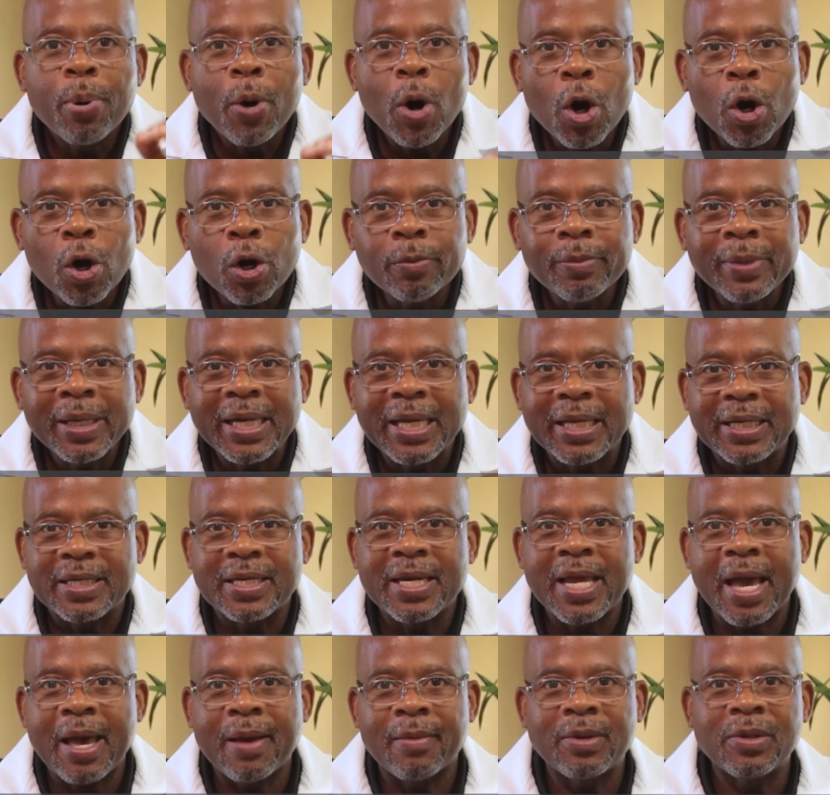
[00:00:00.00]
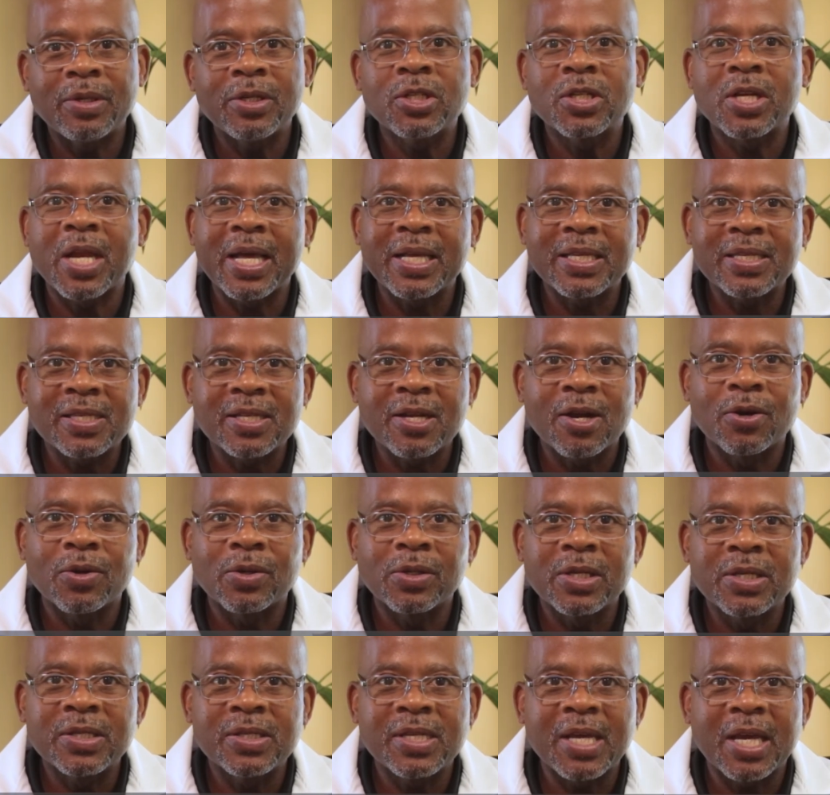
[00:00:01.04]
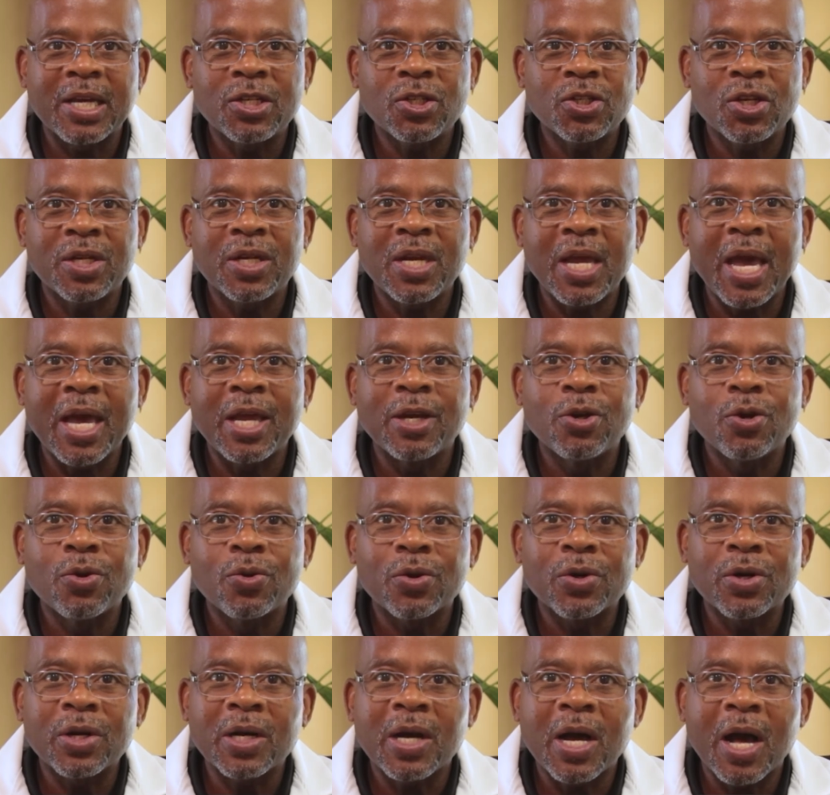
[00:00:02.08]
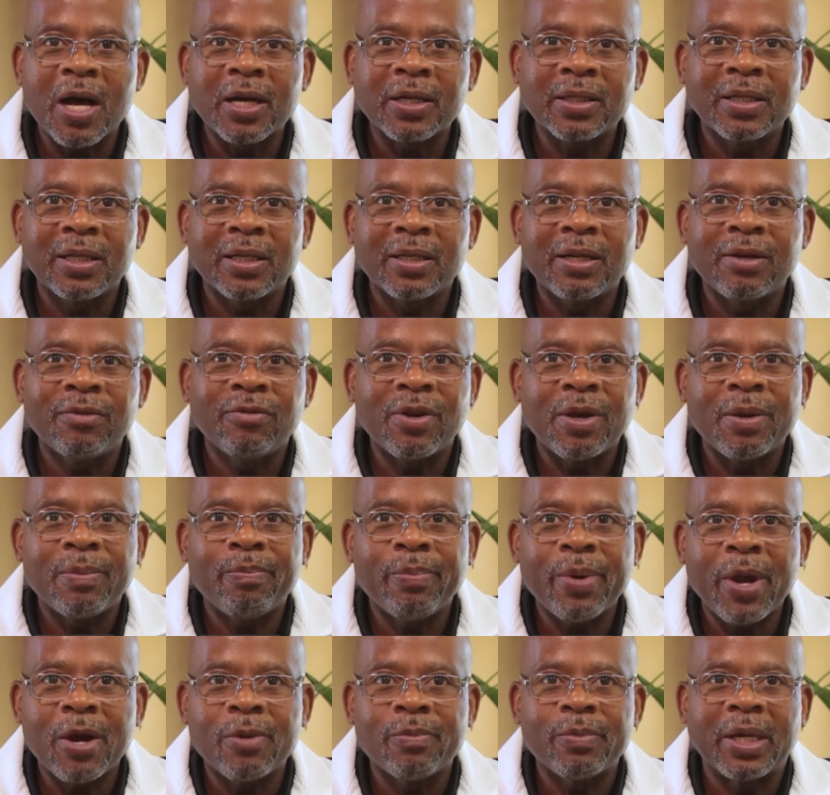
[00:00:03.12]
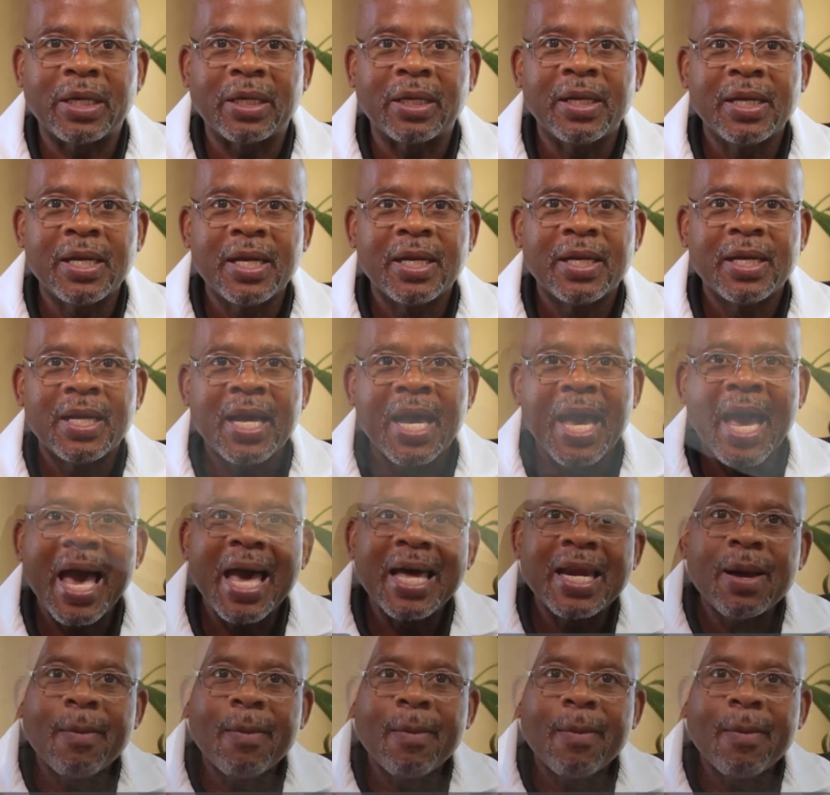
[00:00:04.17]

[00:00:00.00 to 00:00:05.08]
permanent damage like sterilization and neurocognitive impairment, and